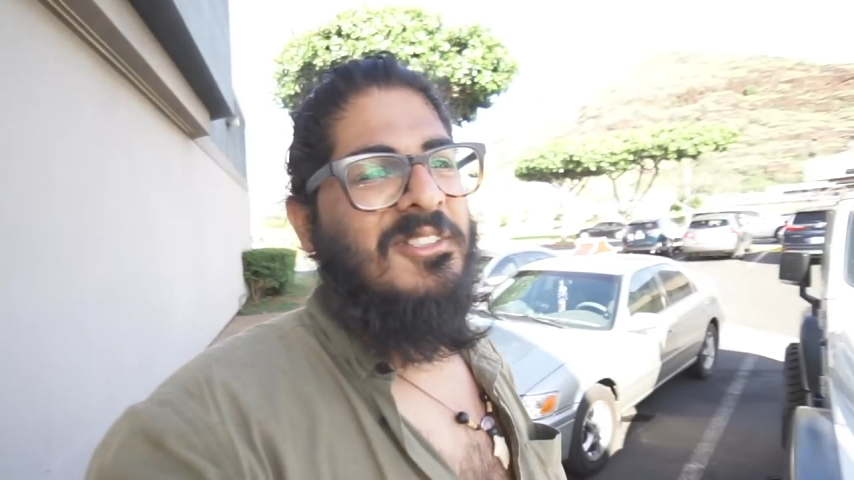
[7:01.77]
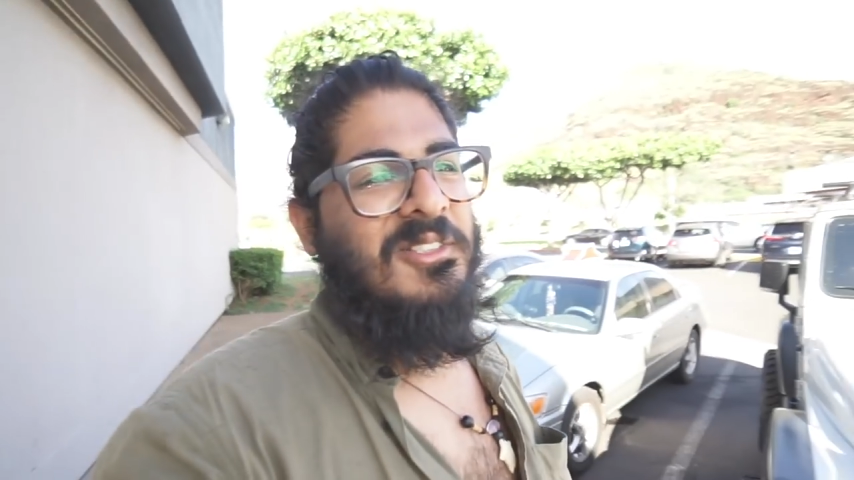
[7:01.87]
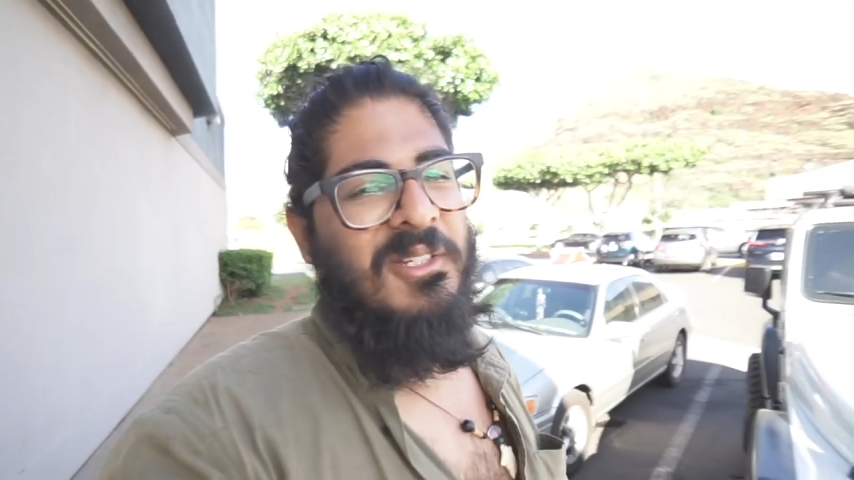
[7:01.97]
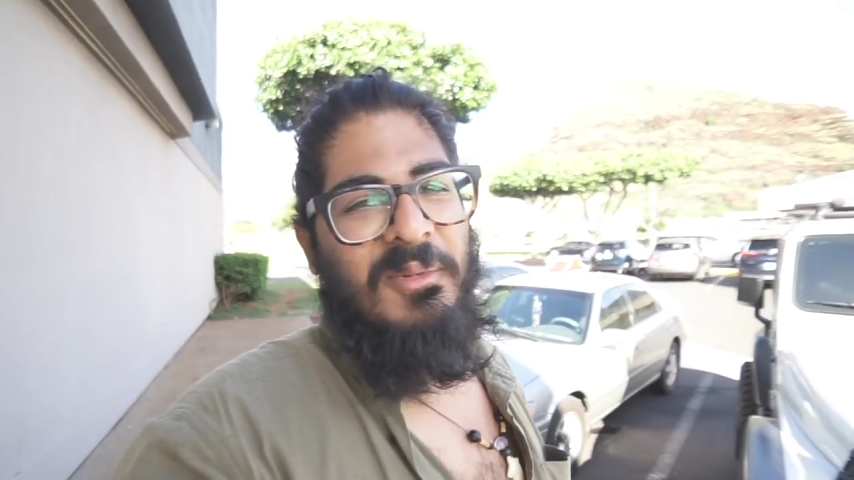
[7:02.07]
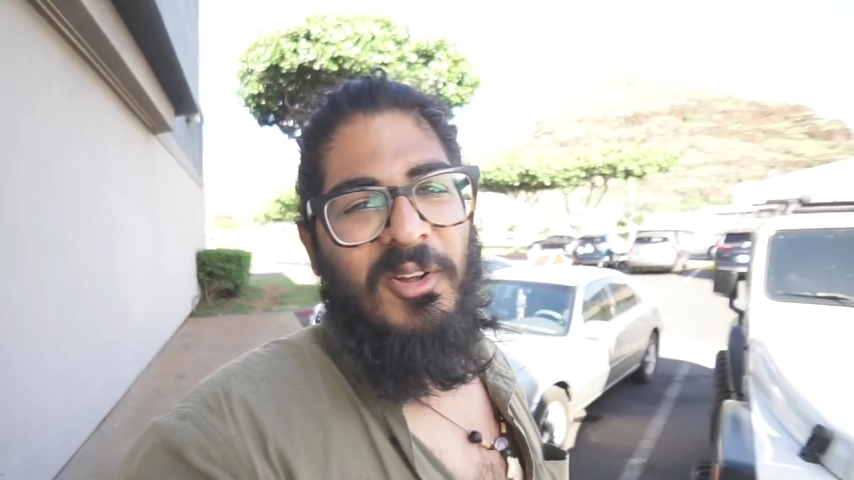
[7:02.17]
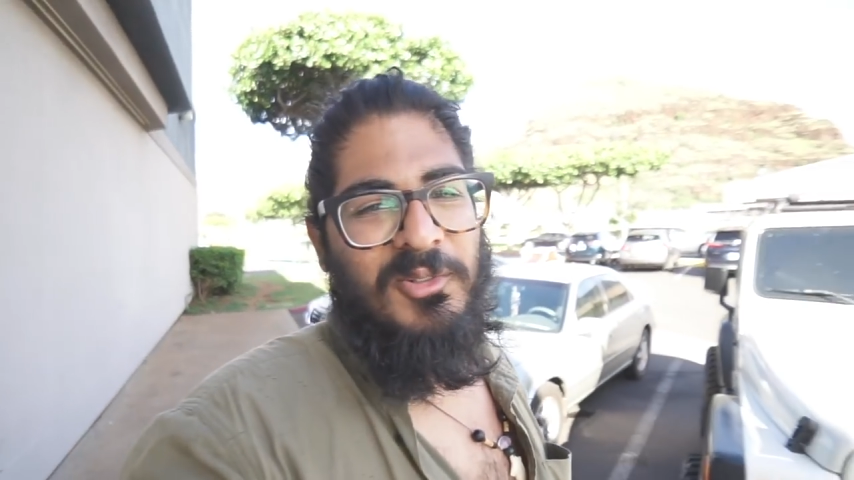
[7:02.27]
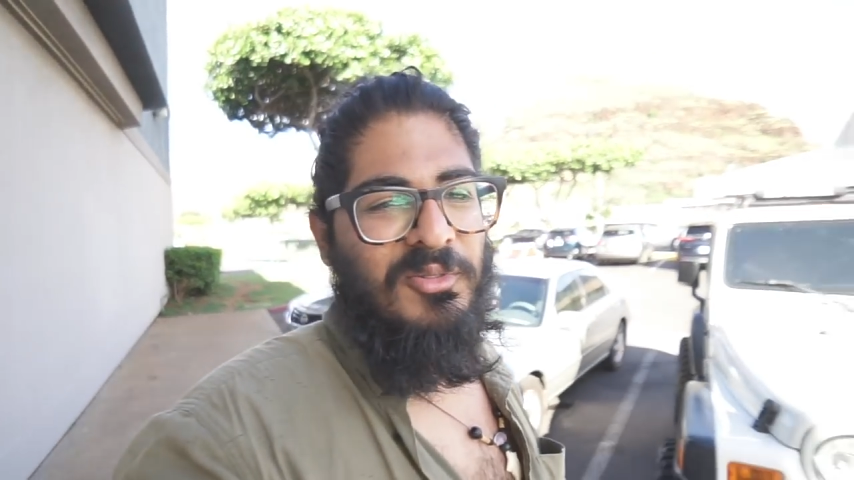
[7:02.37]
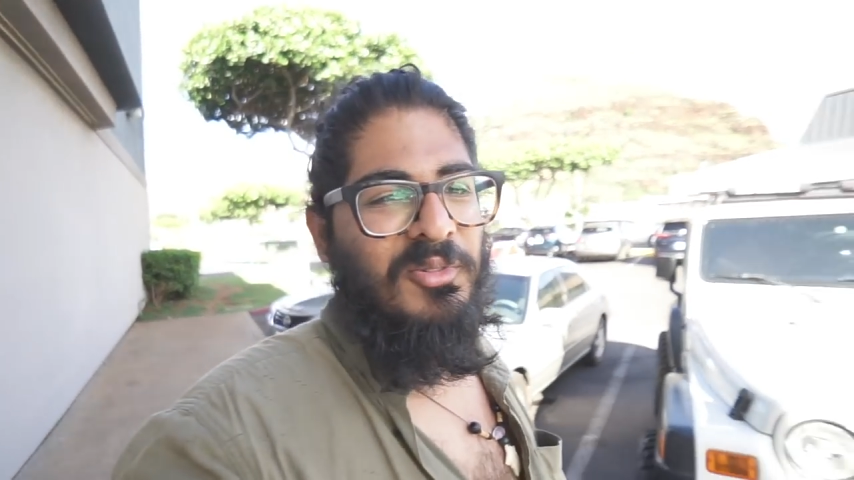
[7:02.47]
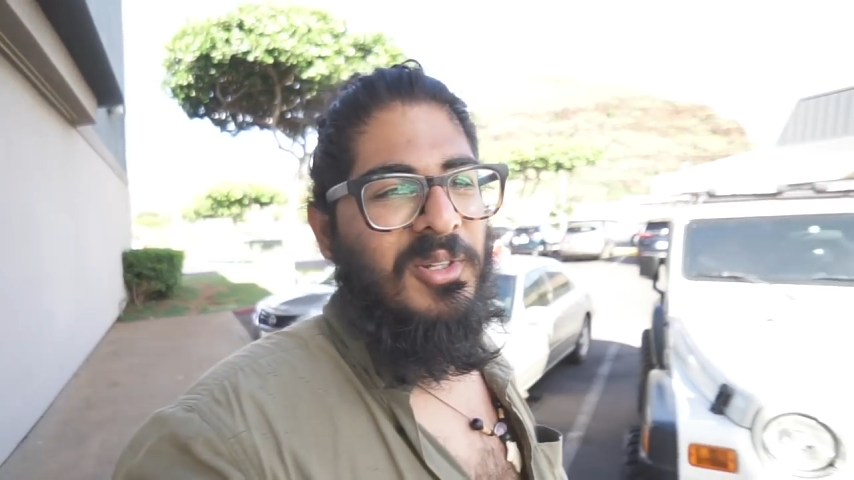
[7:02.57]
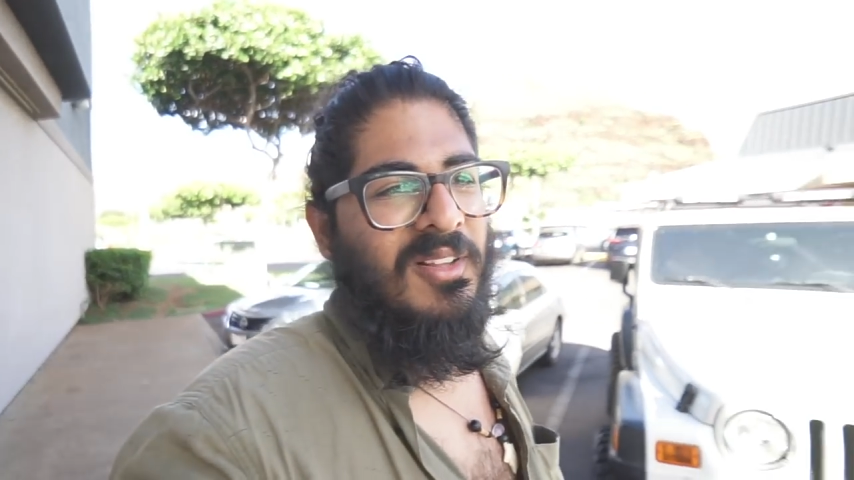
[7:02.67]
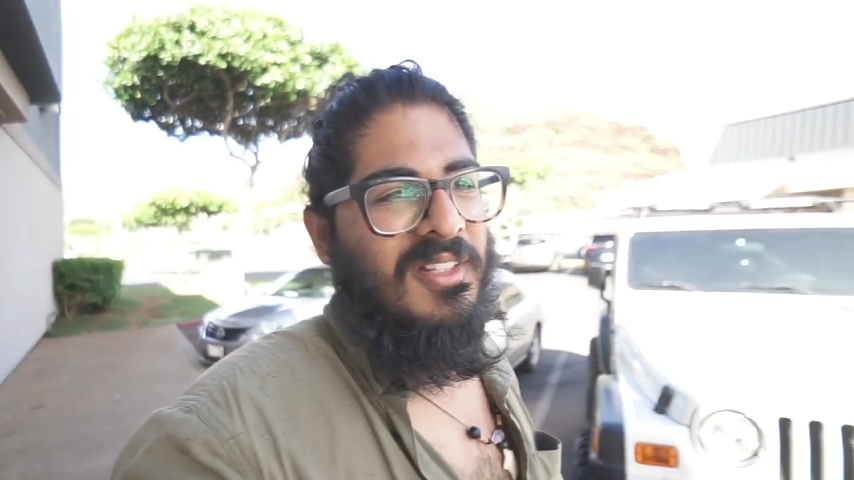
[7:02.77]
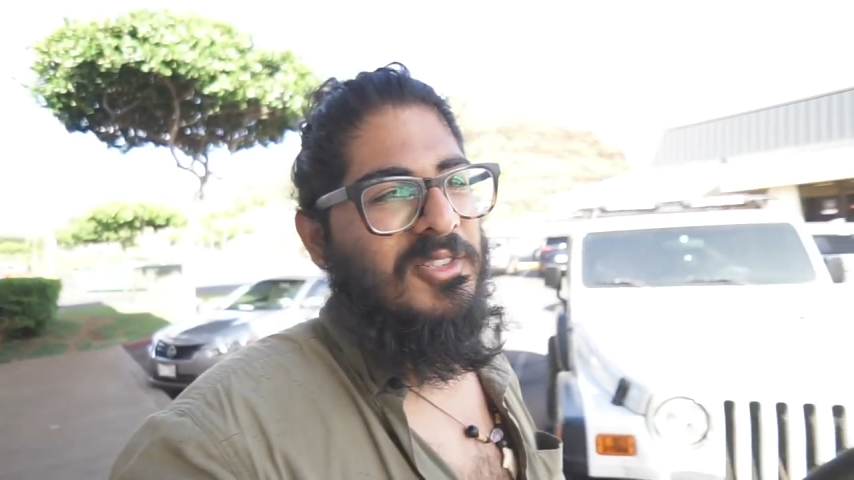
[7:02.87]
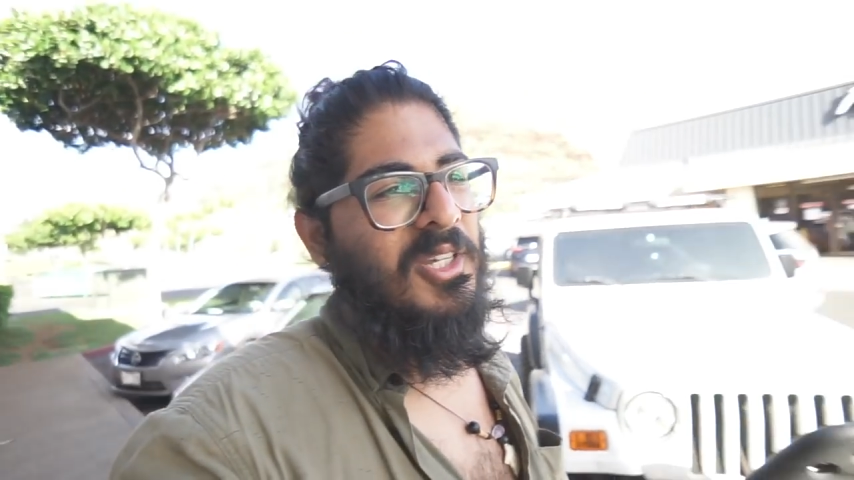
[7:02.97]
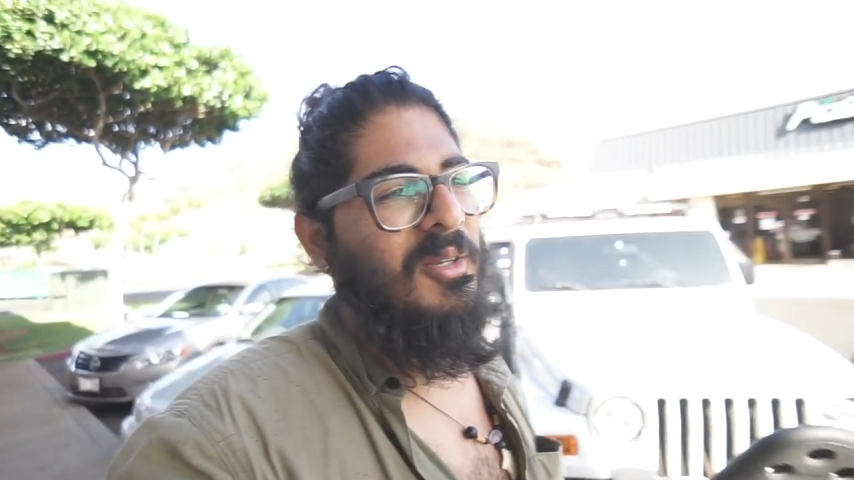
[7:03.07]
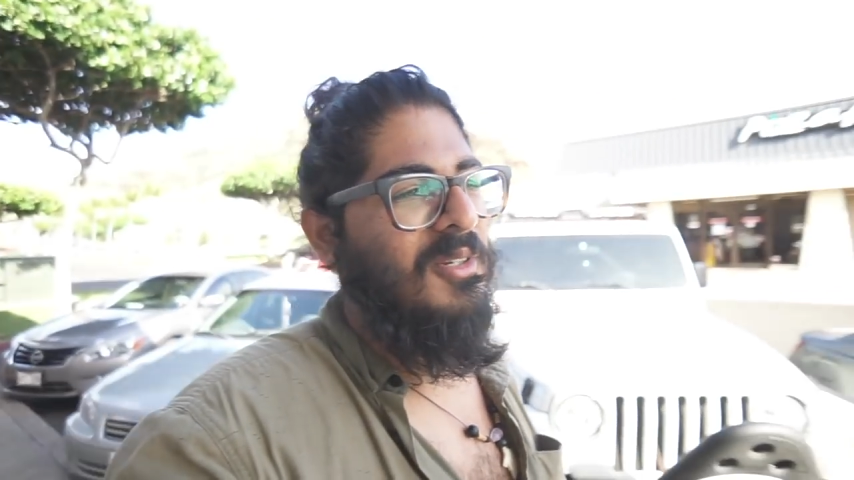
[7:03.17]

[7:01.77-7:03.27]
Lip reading: so it's gonna be hard to avoid all these chain